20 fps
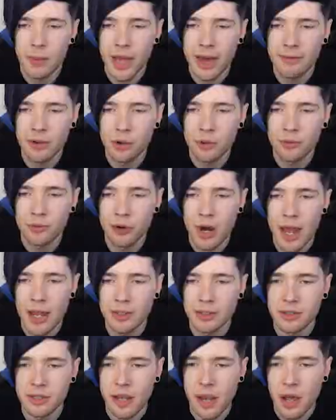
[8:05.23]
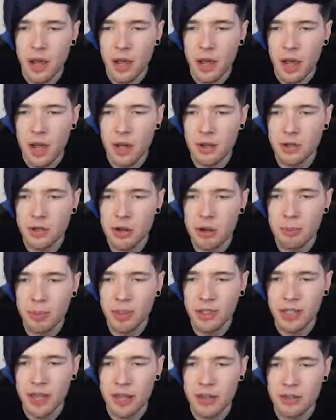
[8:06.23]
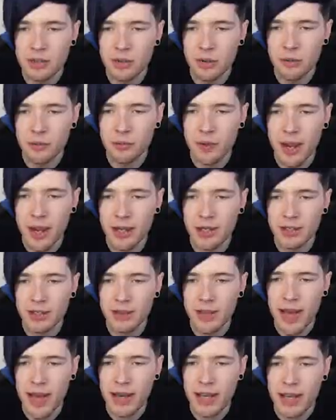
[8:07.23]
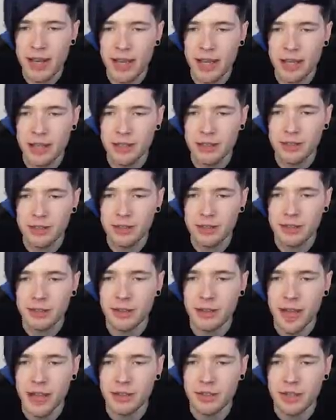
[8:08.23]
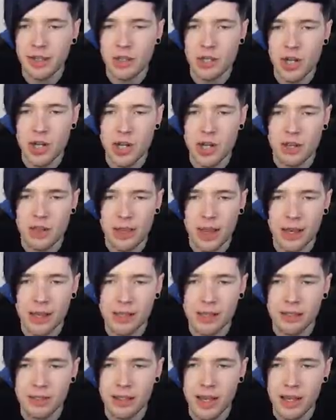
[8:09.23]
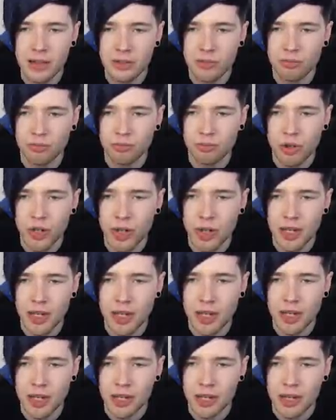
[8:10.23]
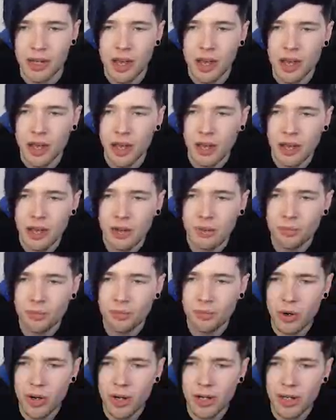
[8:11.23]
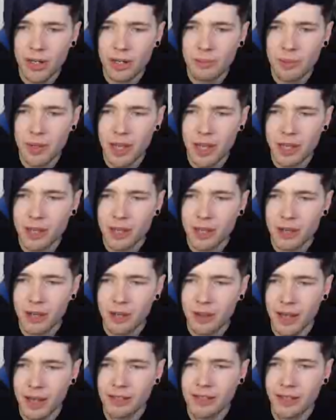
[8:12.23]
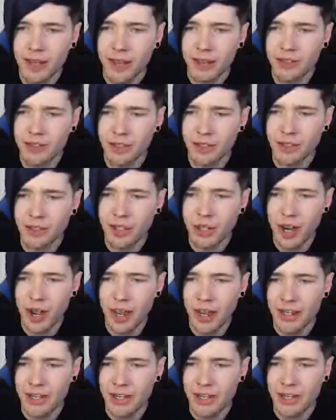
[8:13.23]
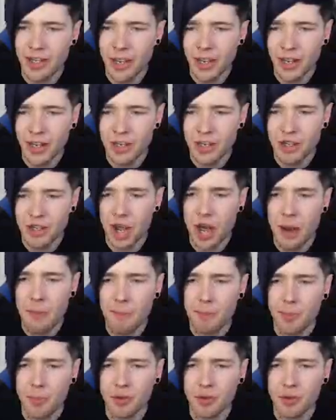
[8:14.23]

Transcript: we have a new friend. A new potential friend. That is... That's a chicken, that is. That's really... Really big. That's that's a giant chicken. Jump!